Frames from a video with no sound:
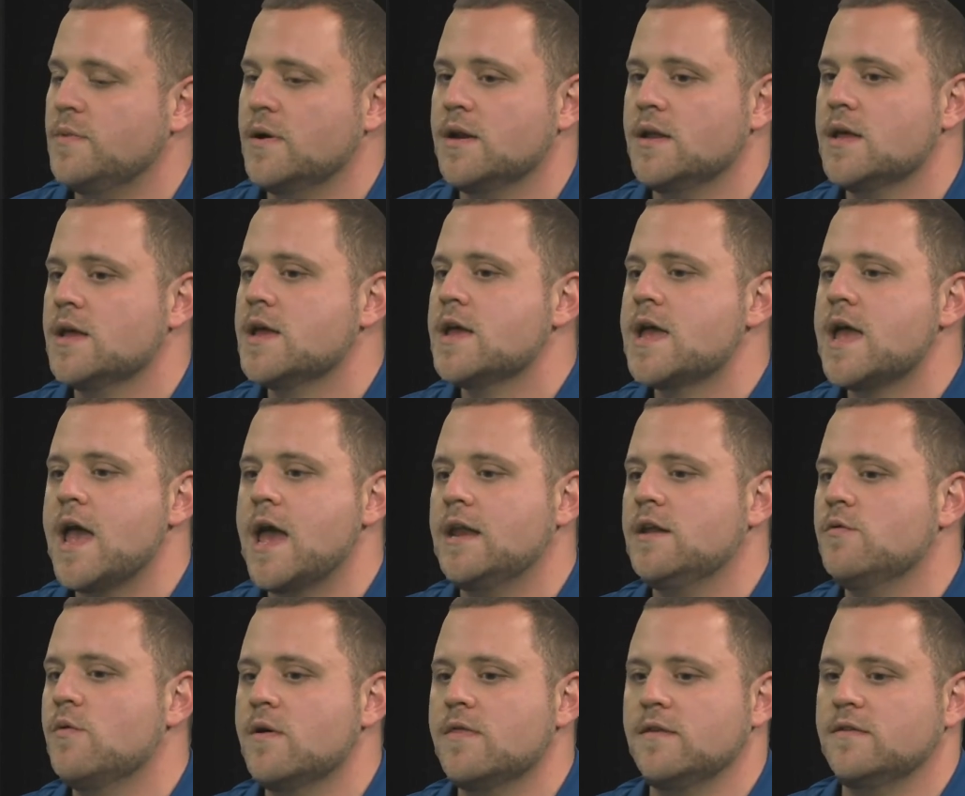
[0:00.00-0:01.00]
But
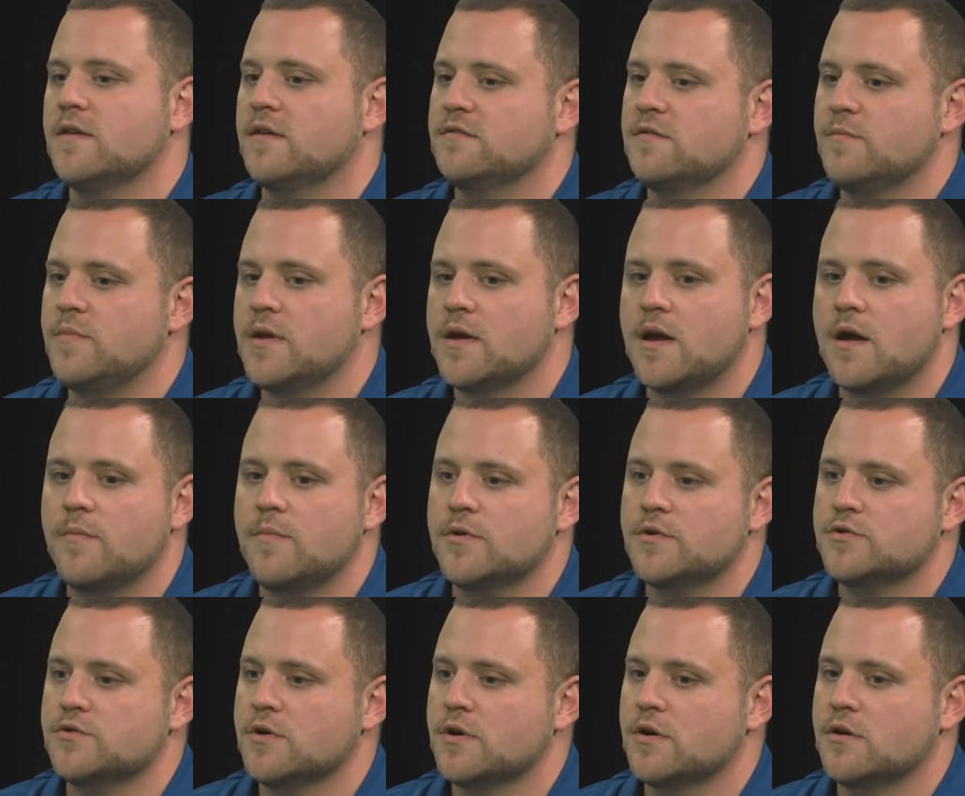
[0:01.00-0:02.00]
anyone that doesn't pick up a
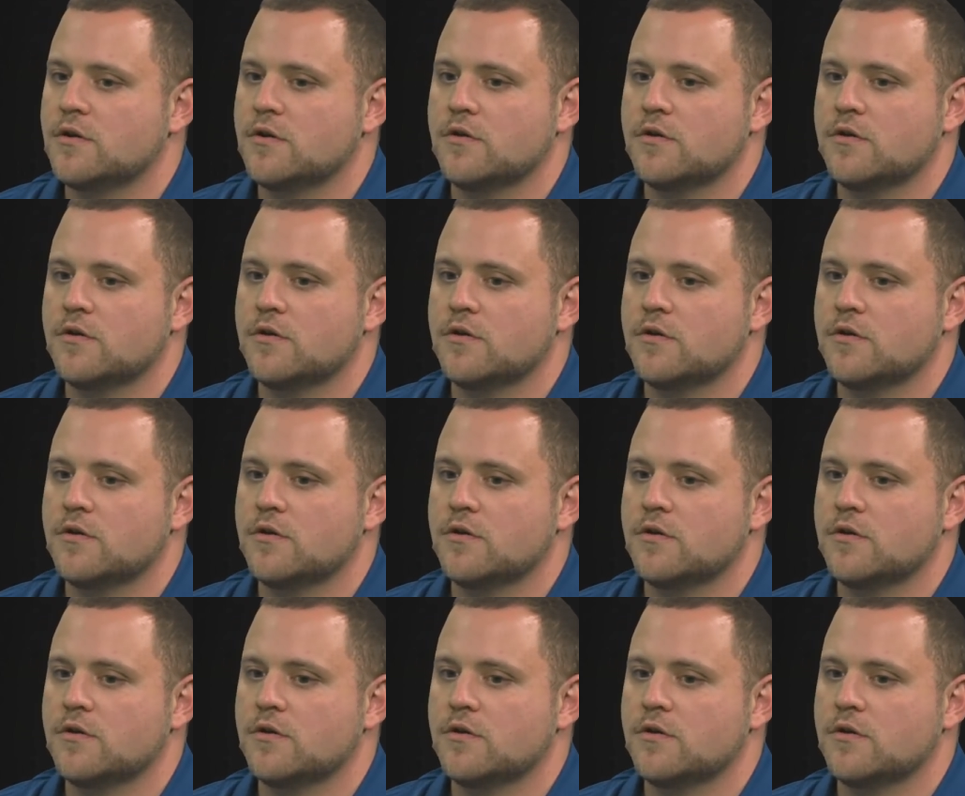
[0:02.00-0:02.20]
drink